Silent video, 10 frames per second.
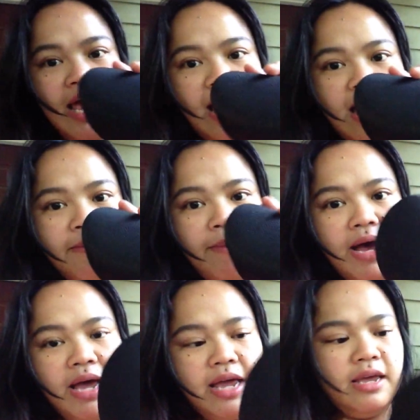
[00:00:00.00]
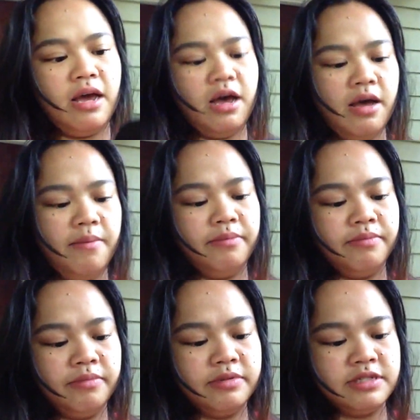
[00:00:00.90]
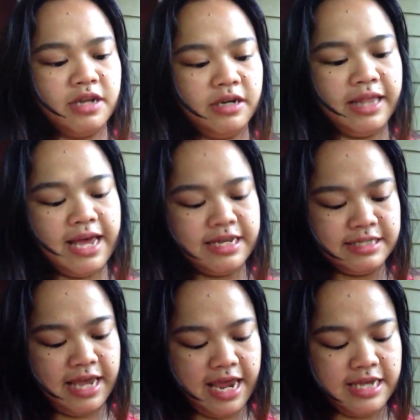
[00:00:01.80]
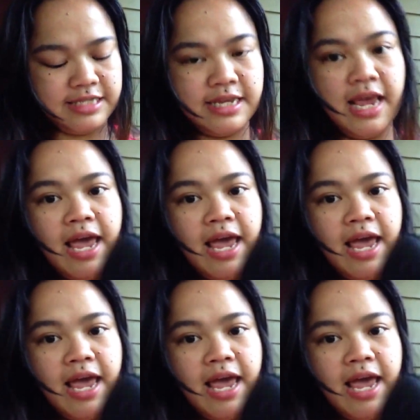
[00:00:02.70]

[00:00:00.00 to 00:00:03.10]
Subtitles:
and my sunglass case.